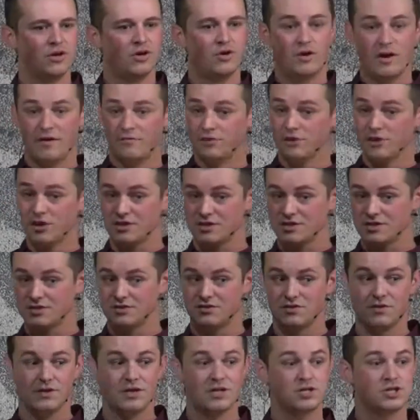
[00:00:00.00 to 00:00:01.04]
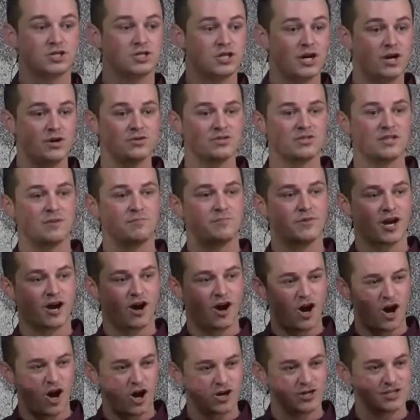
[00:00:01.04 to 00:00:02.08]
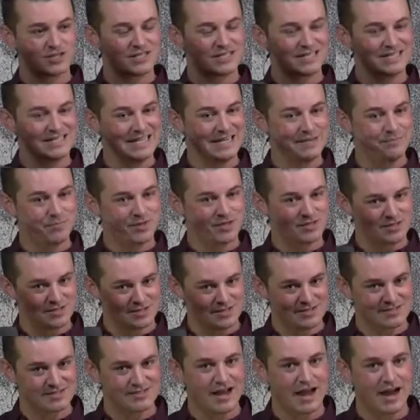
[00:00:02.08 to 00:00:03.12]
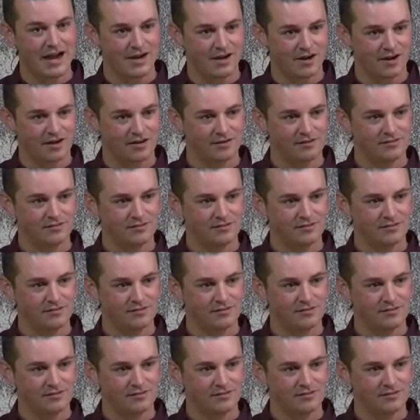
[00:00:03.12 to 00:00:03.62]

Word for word: whoever looks into it, it shows them their heart's deepest desire.